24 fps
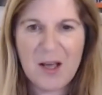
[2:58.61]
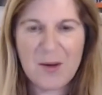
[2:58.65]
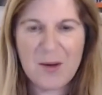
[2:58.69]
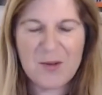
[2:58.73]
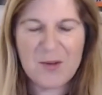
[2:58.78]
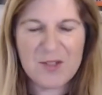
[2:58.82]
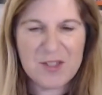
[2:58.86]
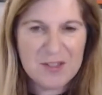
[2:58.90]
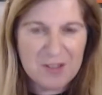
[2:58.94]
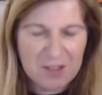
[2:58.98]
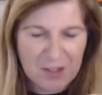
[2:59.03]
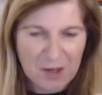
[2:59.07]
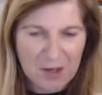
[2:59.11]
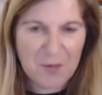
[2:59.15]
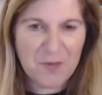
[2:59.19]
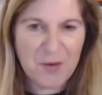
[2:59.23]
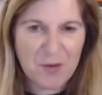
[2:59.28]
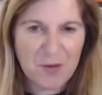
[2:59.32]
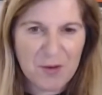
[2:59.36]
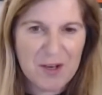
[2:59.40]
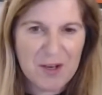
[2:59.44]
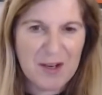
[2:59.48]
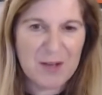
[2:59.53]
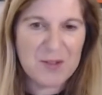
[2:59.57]
I was
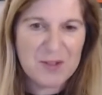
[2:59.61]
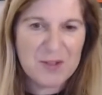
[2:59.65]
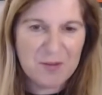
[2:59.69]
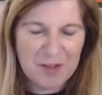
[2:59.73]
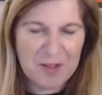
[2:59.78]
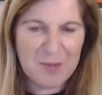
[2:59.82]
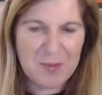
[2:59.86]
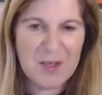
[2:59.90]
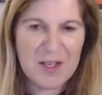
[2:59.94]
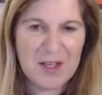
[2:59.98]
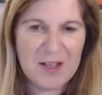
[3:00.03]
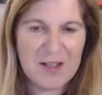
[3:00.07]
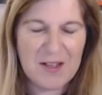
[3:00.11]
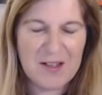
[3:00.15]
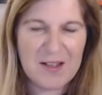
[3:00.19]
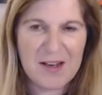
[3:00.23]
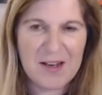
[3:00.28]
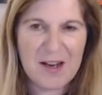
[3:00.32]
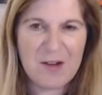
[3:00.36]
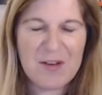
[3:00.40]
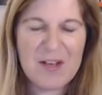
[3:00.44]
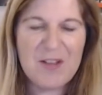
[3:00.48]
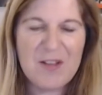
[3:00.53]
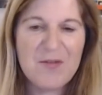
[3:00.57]
young for it. I was
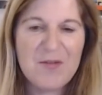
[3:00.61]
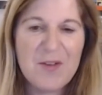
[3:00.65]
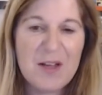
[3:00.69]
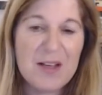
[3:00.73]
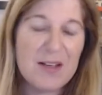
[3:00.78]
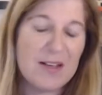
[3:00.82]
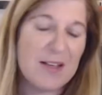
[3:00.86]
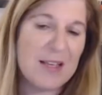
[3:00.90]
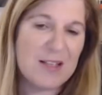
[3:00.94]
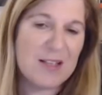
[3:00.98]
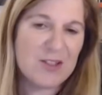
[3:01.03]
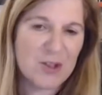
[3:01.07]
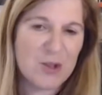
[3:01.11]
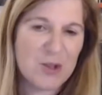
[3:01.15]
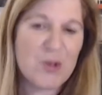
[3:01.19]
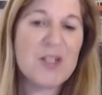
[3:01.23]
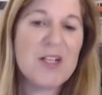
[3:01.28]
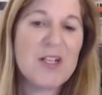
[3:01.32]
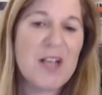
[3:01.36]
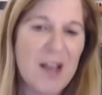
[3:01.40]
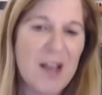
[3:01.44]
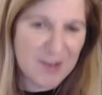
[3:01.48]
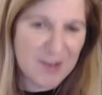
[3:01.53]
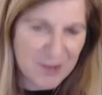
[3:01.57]
female, and I really felt
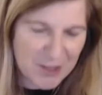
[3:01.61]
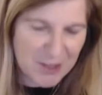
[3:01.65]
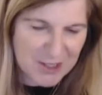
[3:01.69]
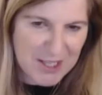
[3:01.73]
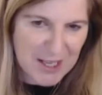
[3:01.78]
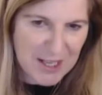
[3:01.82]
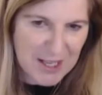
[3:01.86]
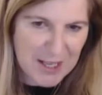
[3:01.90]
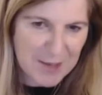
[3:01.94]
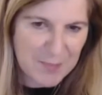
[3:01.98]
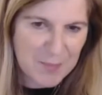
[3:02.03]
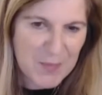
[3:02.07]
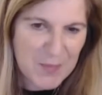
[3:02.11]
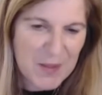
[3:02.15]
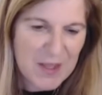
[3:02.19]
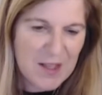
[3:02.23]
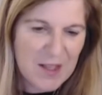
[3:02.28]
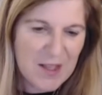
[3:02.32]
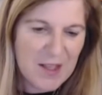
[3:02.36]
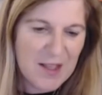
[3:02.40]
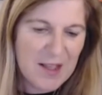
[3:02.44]
excluded of the time.